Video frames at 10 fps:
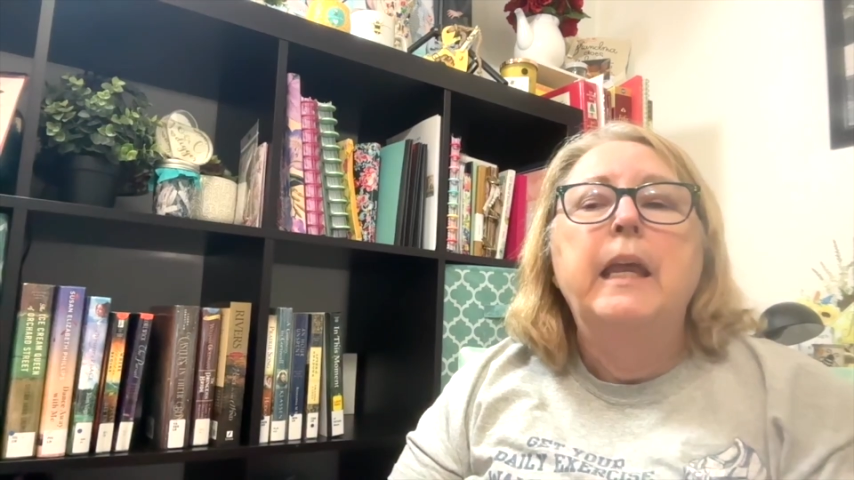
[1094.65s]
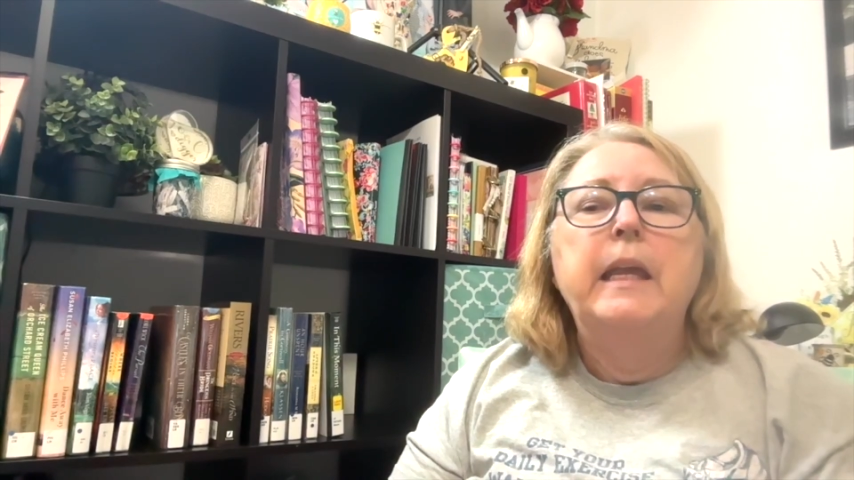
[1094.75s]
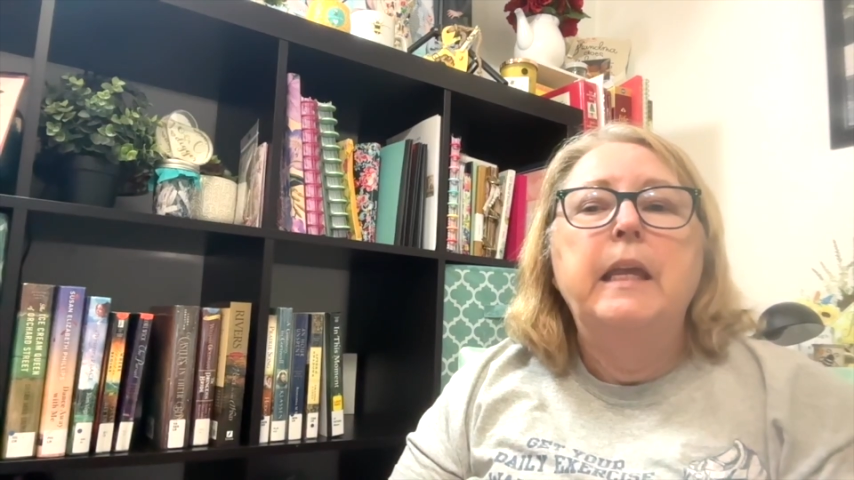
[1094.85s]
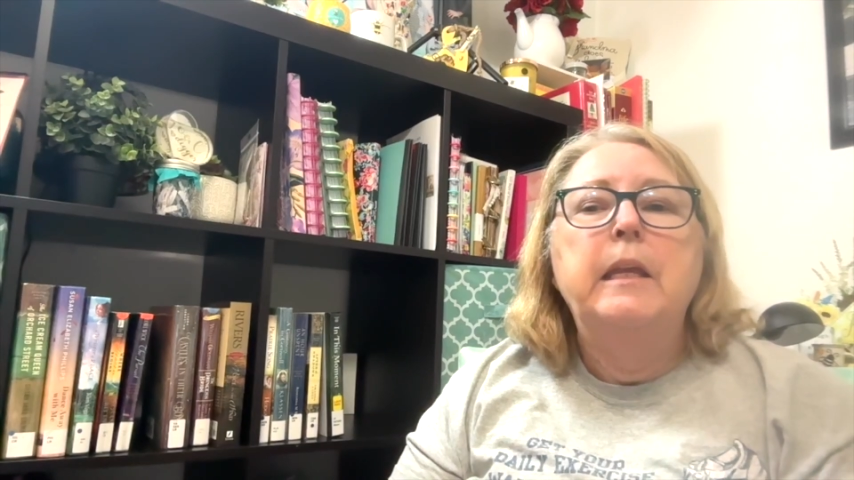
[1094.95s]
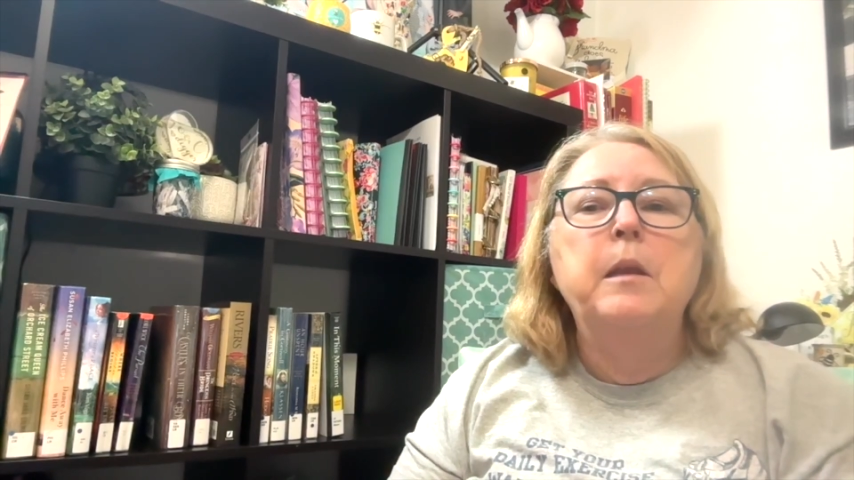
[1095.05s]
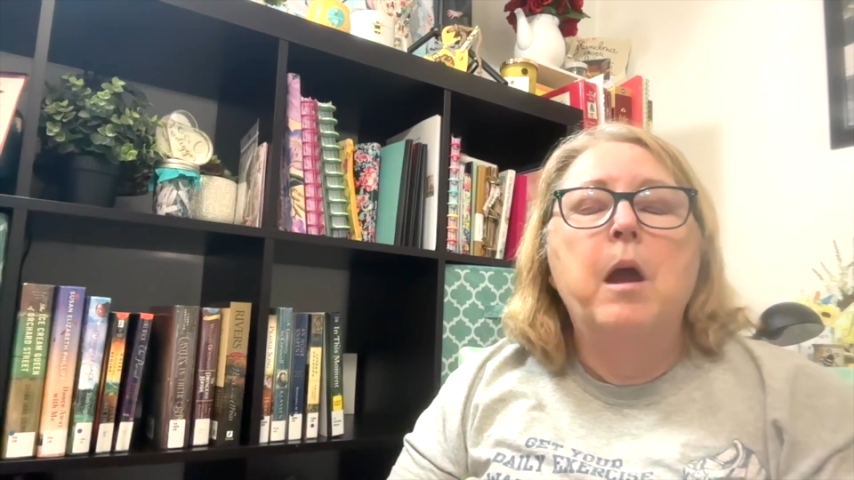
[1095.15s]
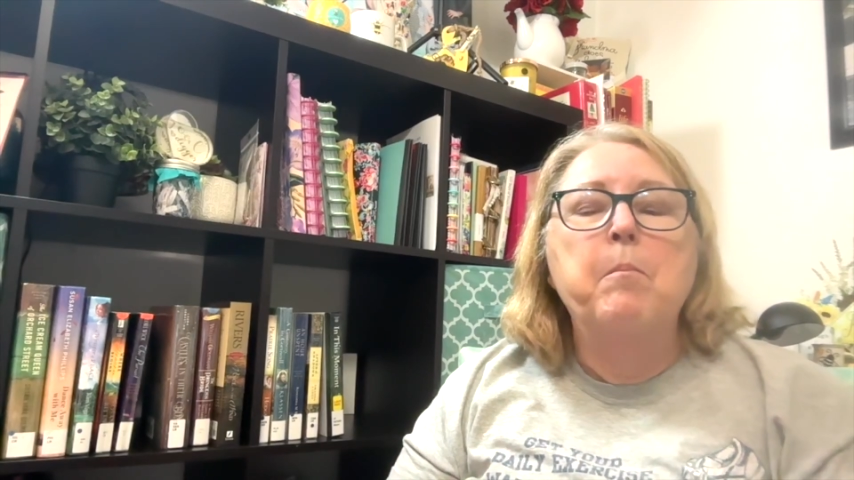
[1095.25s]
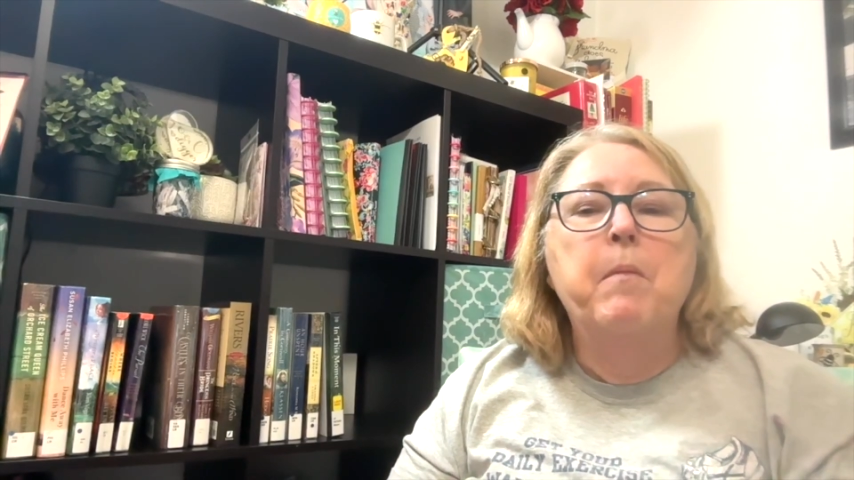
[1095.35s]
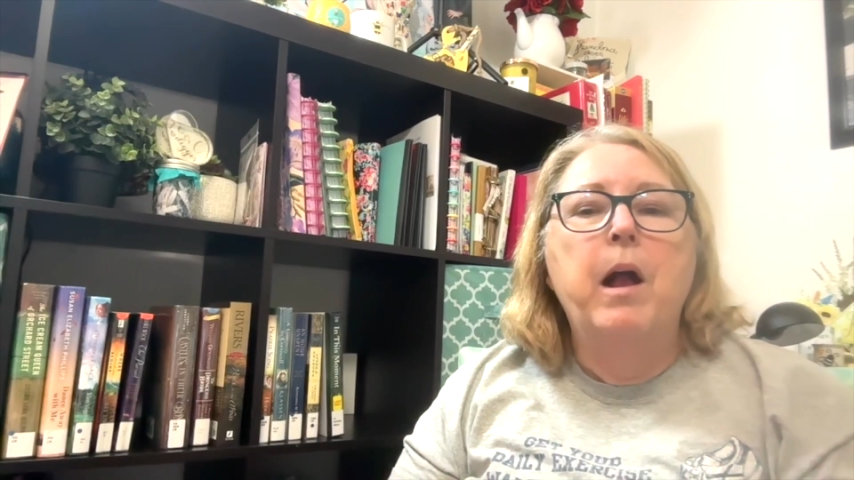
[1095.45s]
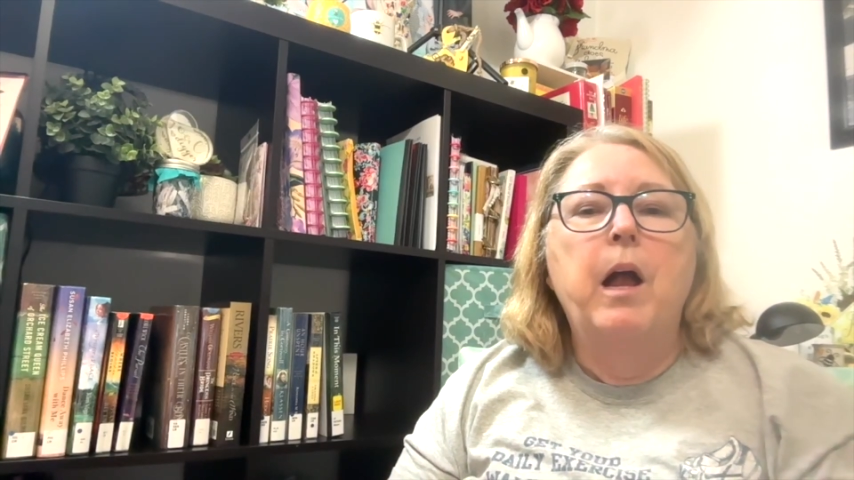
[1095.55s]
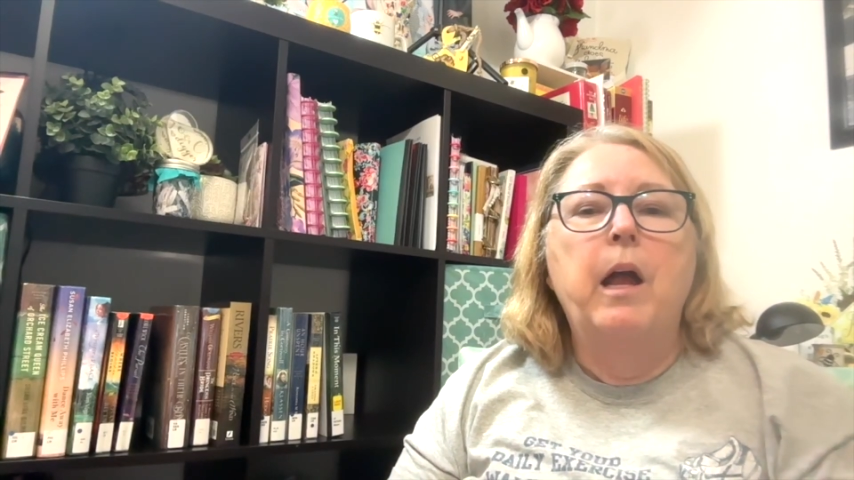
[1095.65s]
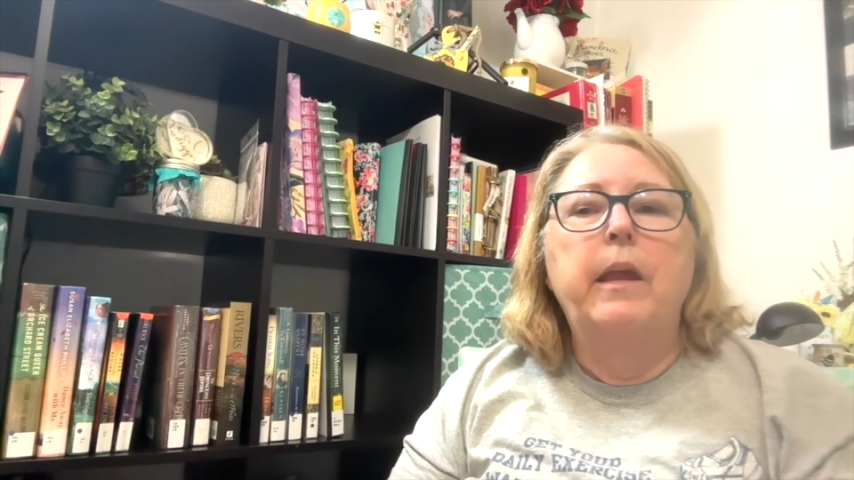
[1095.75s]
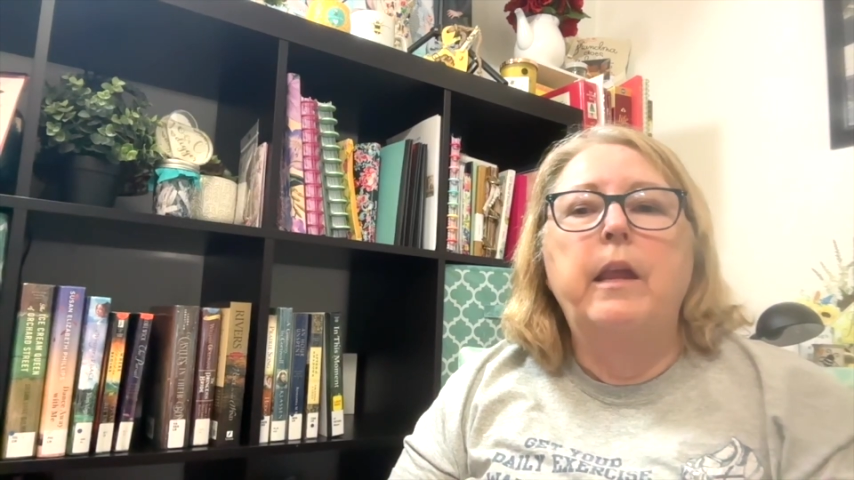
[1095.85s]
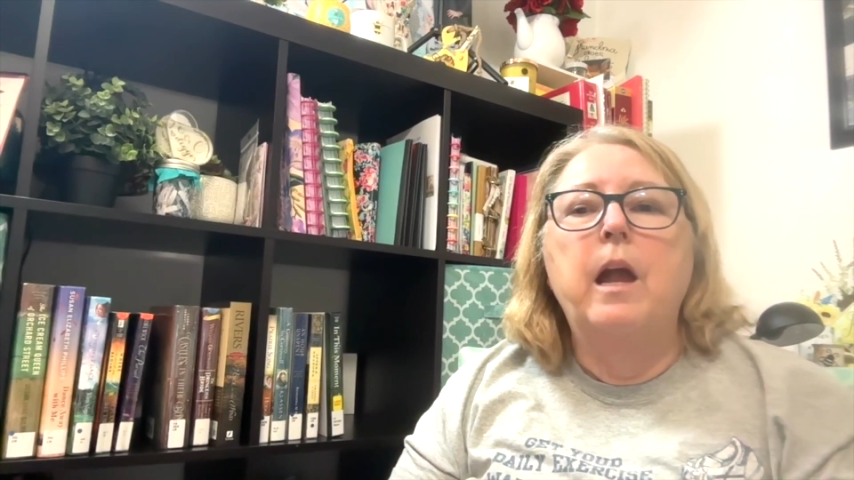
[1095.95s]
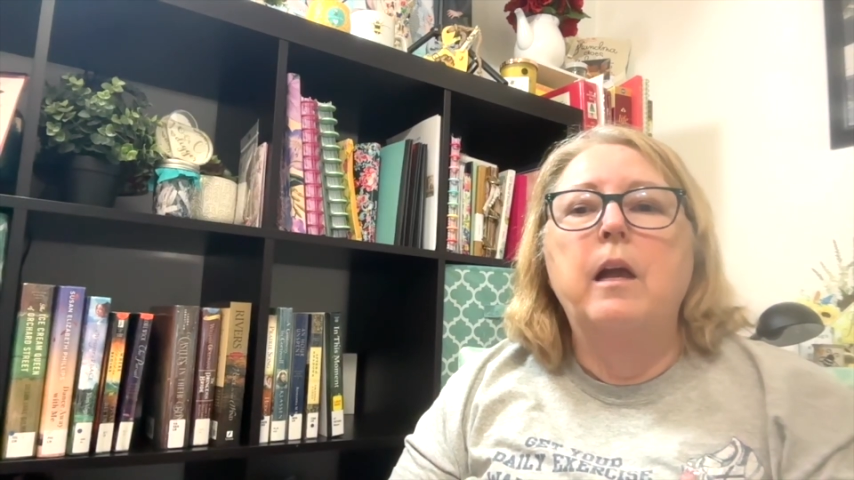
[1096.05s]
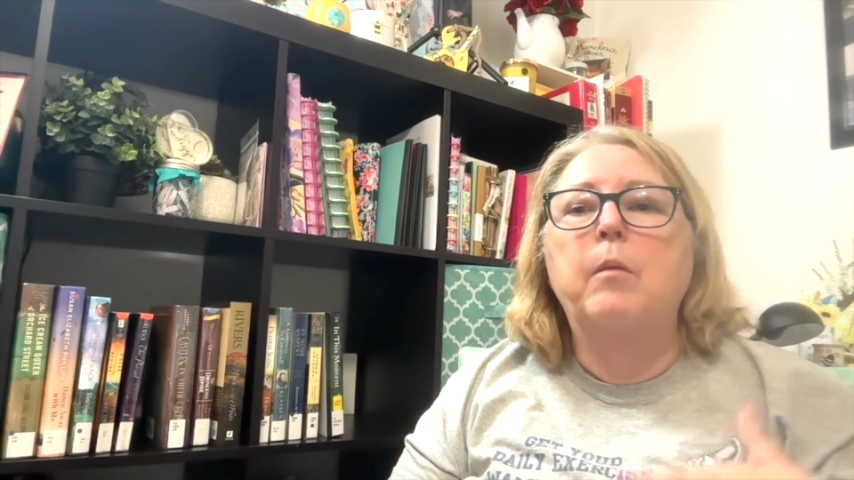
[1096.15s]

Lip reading: in my